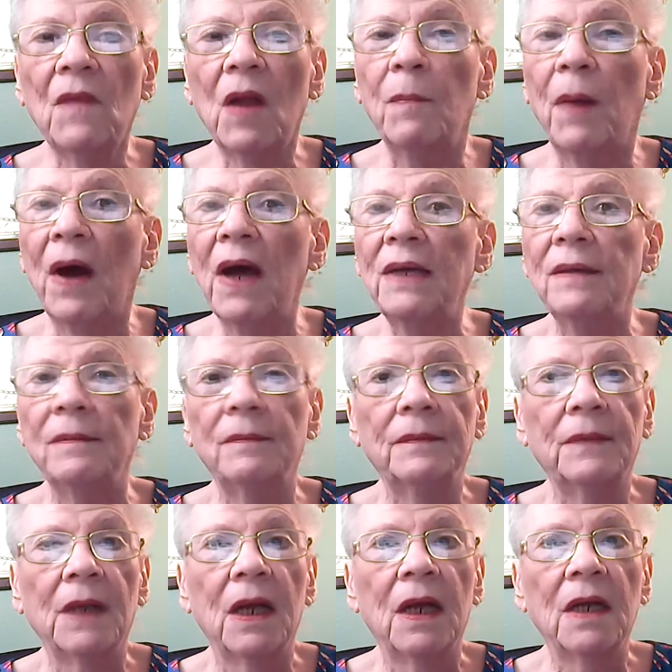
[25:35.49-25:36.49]
But
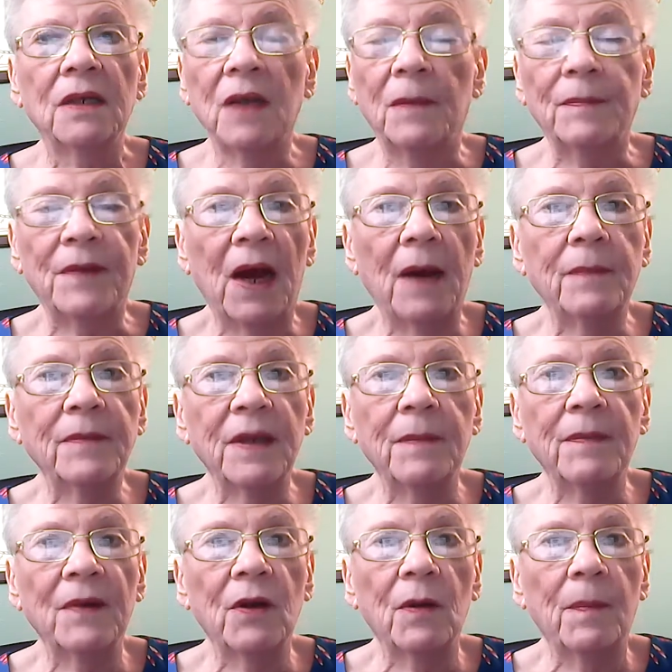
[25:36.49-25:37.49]
sometimes
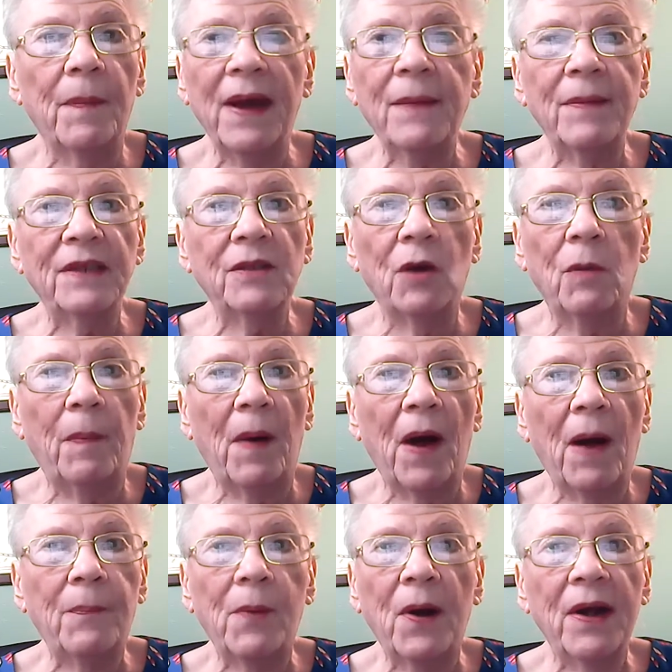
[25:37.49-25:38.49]
them little babies will
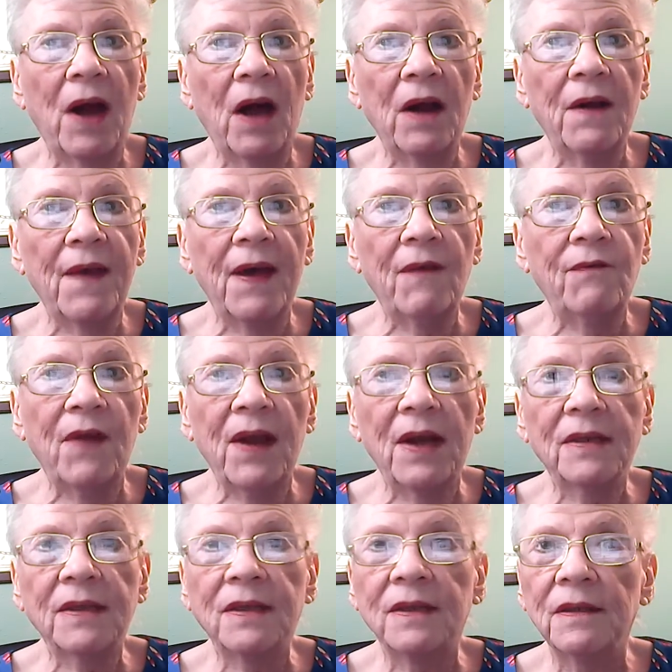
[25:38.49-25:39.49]
pop right out of that
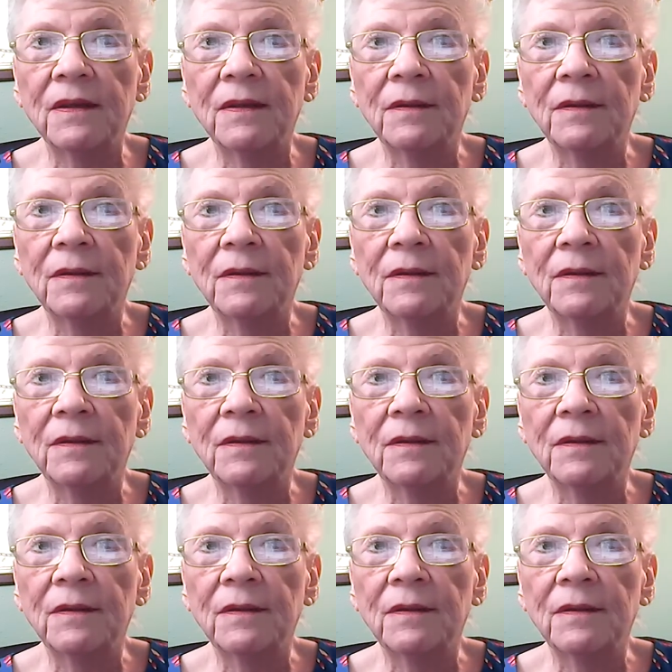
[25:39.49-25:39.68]
fence.